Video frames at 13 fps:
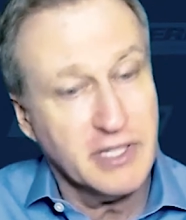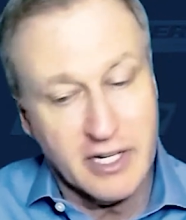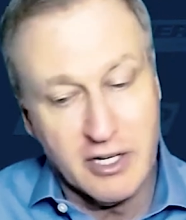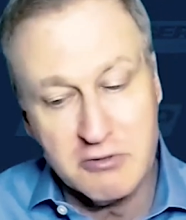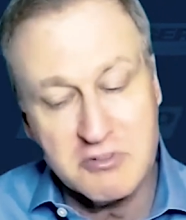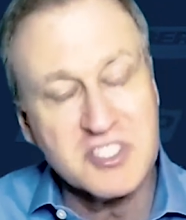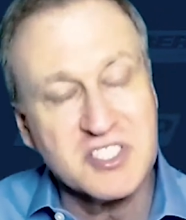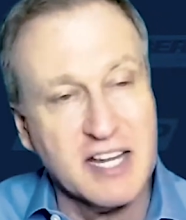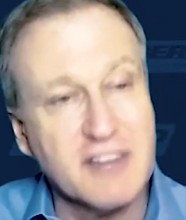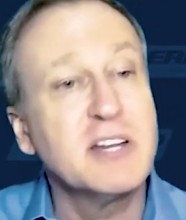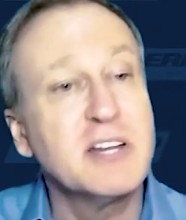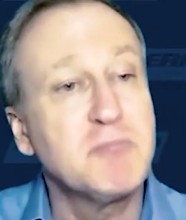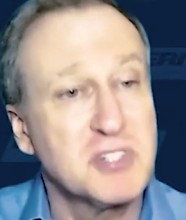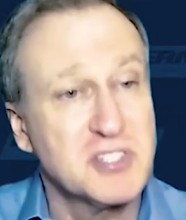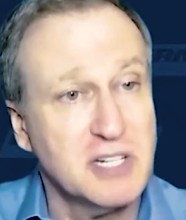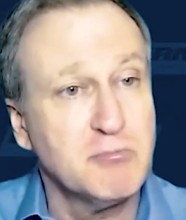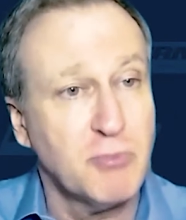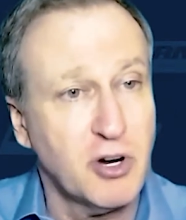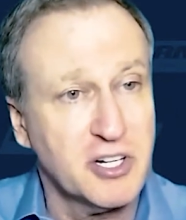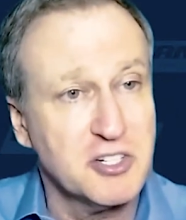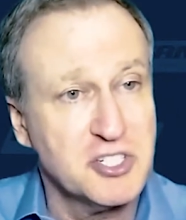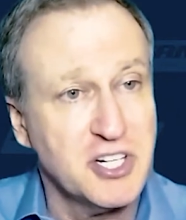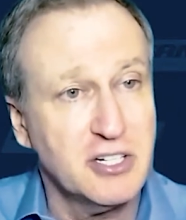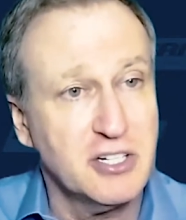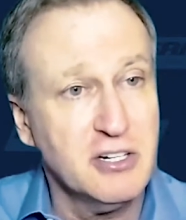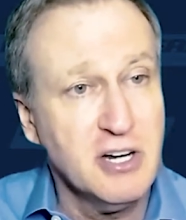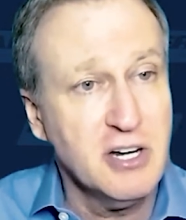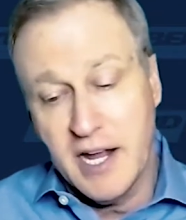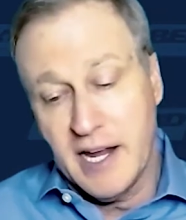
They owned 70% market share.